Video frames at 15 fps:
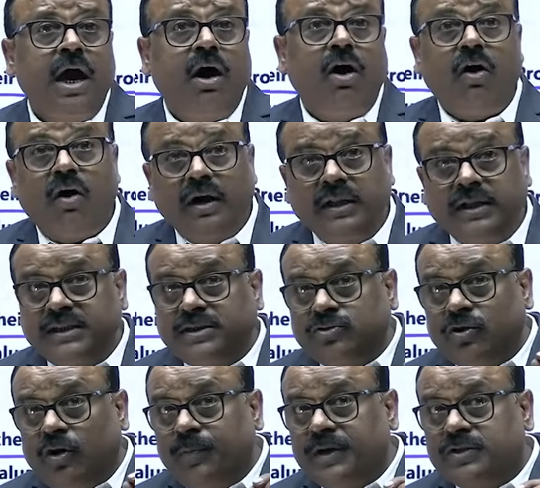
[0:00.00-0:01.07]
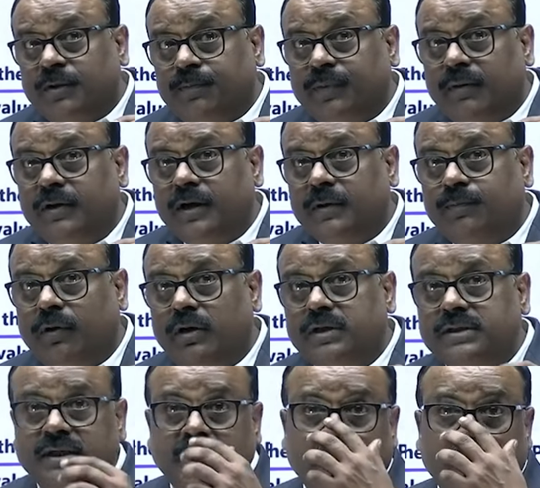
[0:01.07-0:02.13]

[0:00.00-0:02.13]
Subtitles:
All these topics of public policy